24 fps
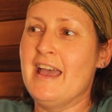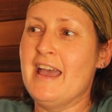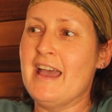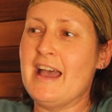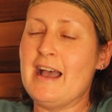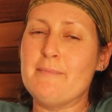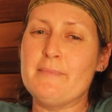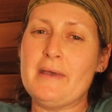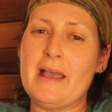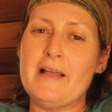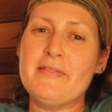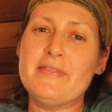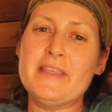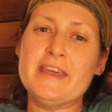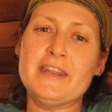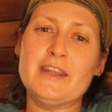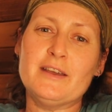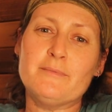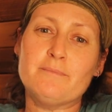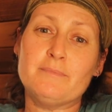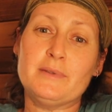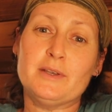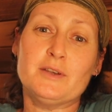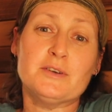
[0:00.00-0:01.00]
and
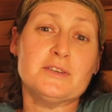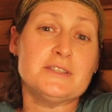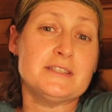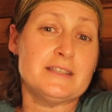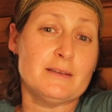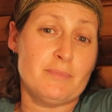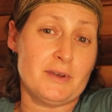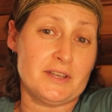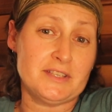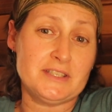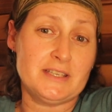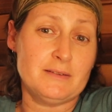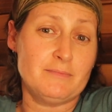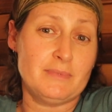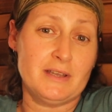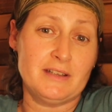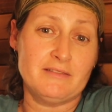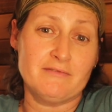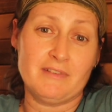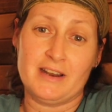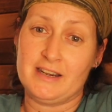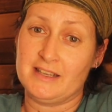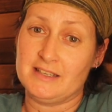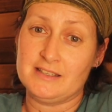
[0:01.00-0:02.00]
then because the bus had
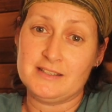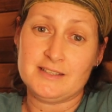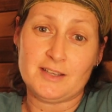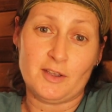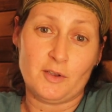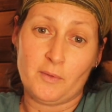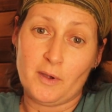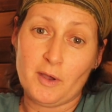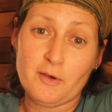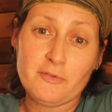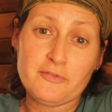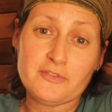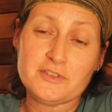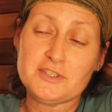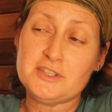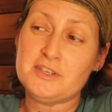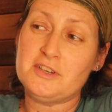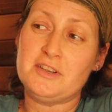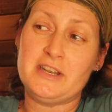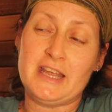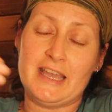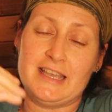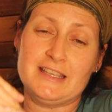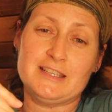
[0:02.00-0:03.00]
been running so well for
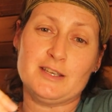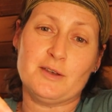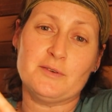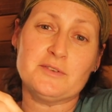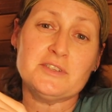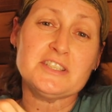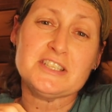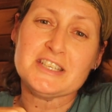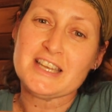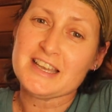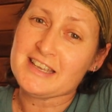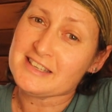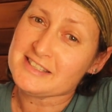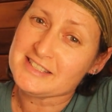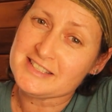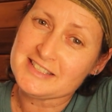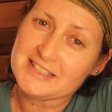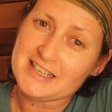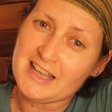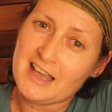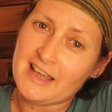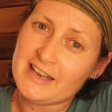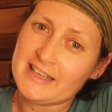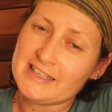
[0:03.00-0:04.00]
2 days, I was just
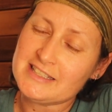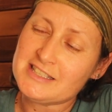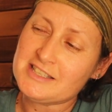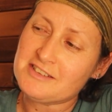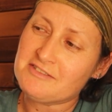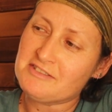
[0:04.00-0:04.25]
starting to